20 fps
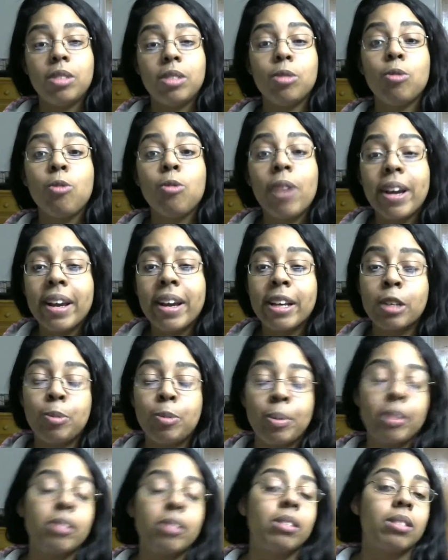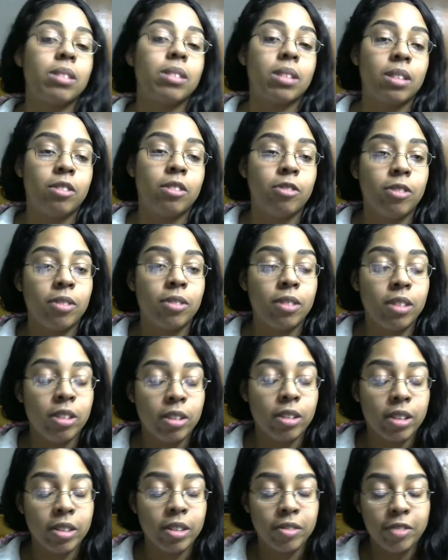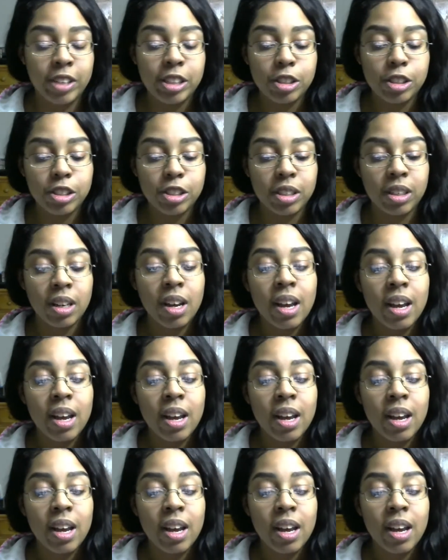to experience your convention.